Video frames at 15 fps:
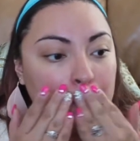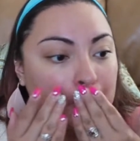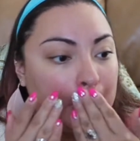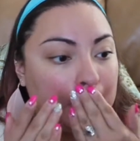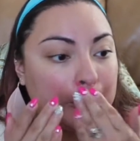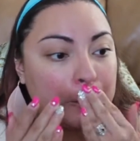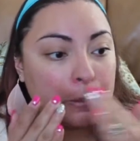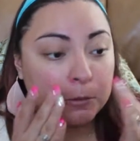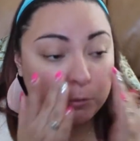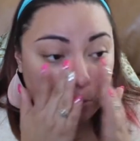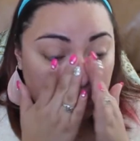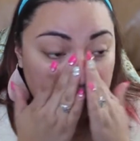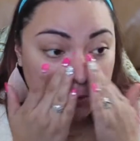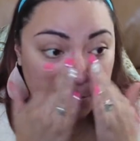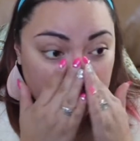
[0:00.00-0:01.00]
like
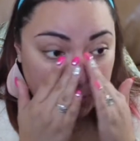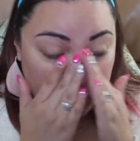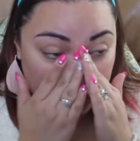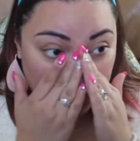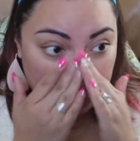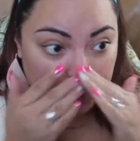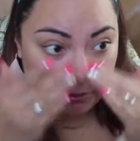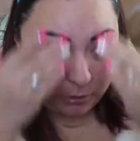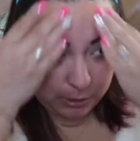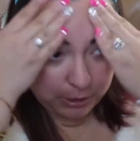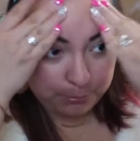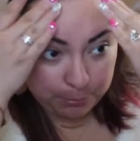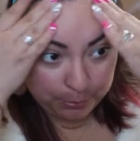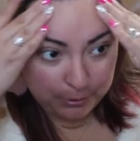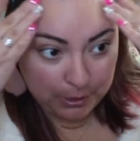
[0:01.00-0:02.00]
gross, but the upper
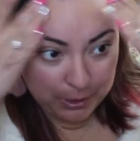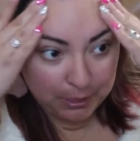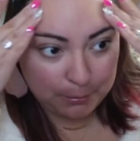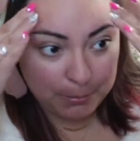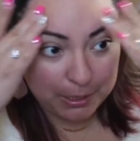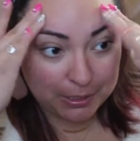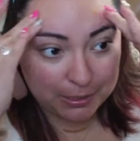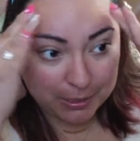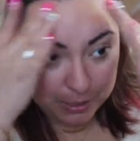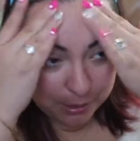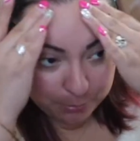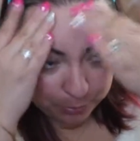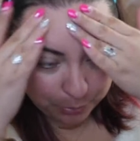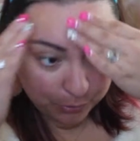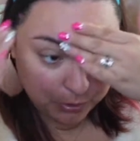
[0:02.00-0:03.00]
lip, and then my
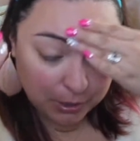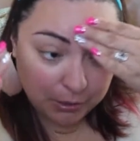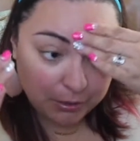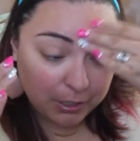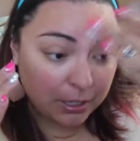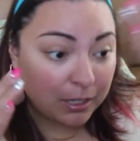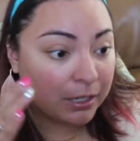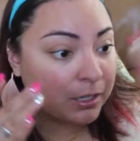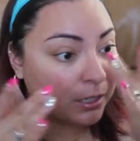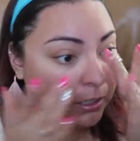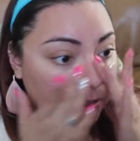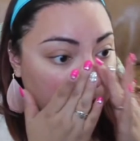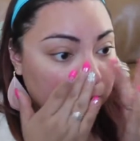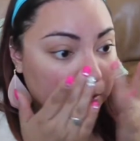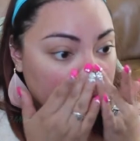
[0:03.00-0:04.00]
temple area I get
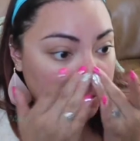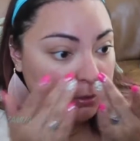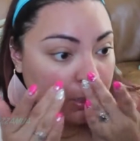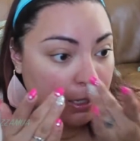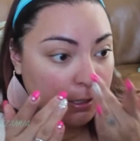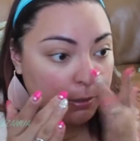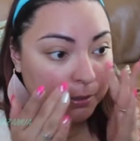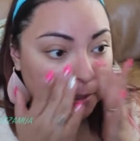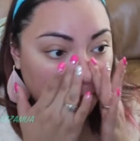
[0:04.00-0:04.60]
a little dry